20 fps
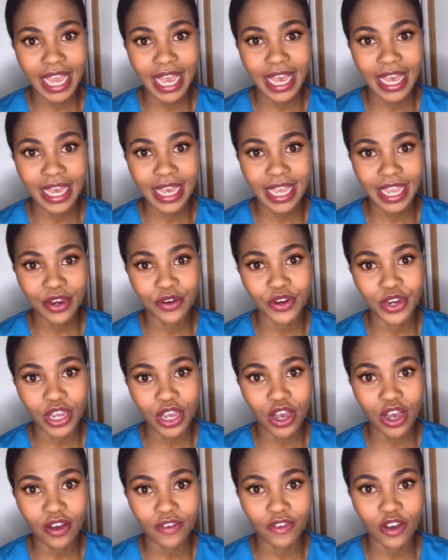area
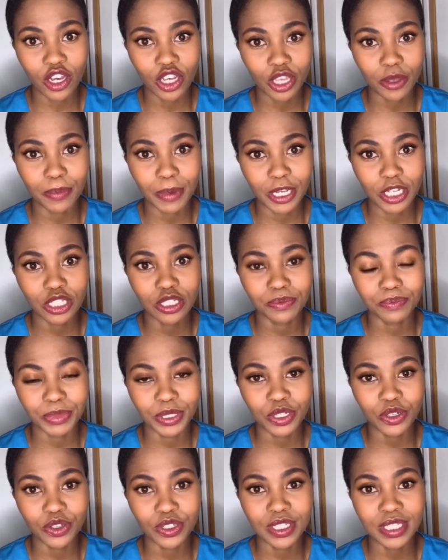of occupation
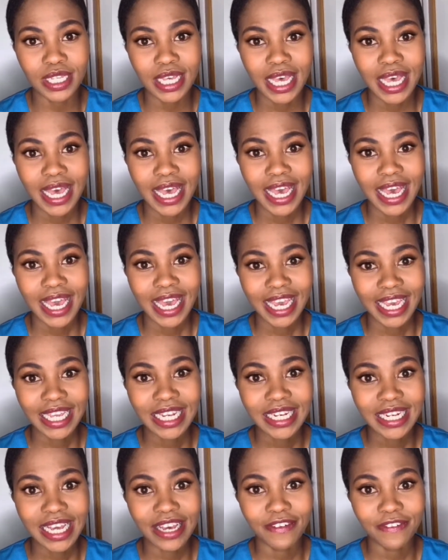because it
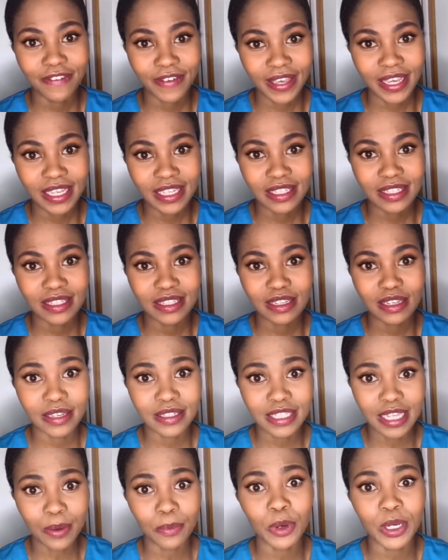affects
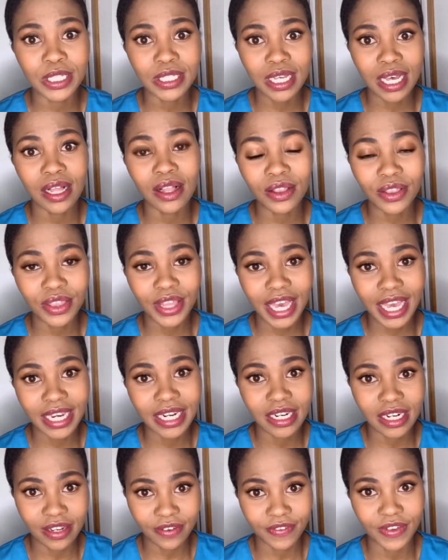someone's health and it
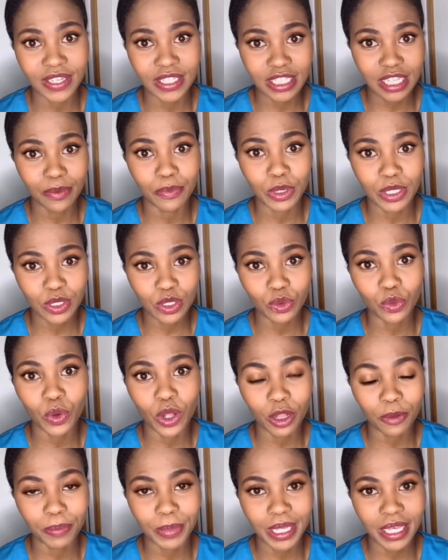affects someone's
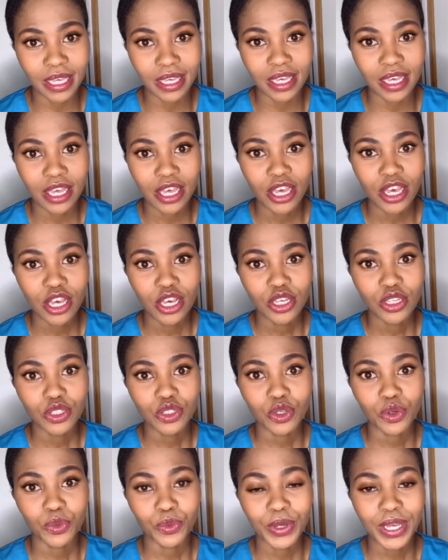well-being. So
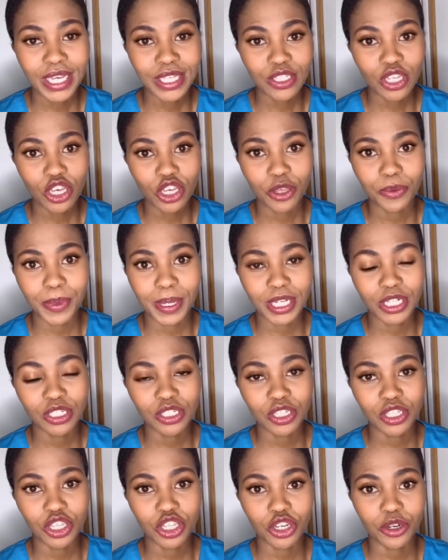we as occupational
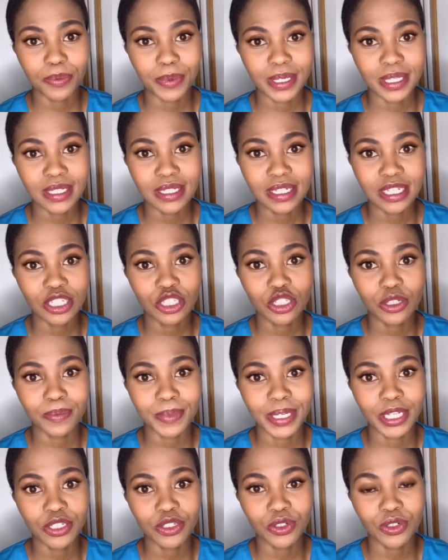therapists need to make
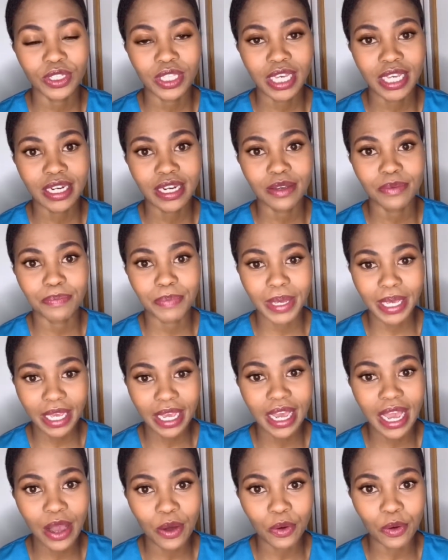sure that
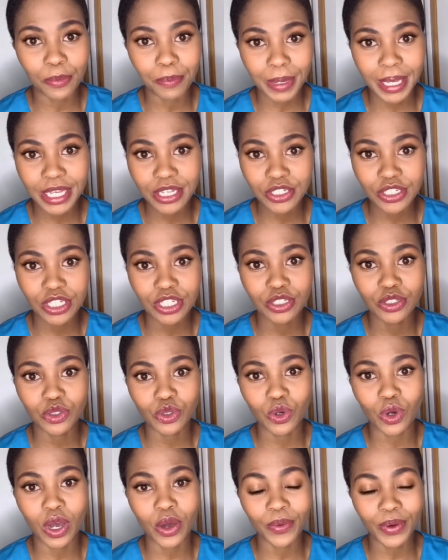our patients or
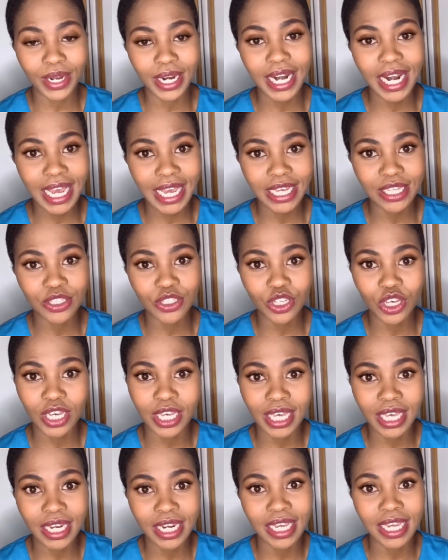our clients are
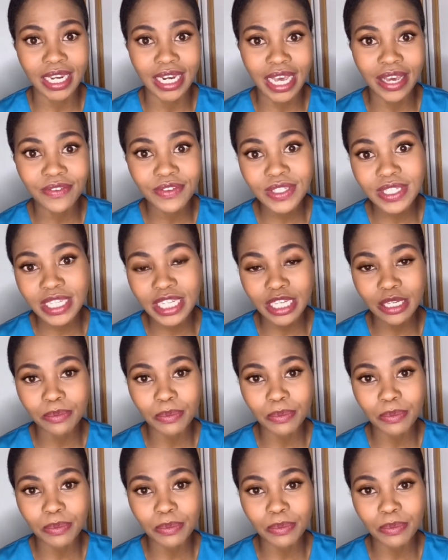getting enough sleep,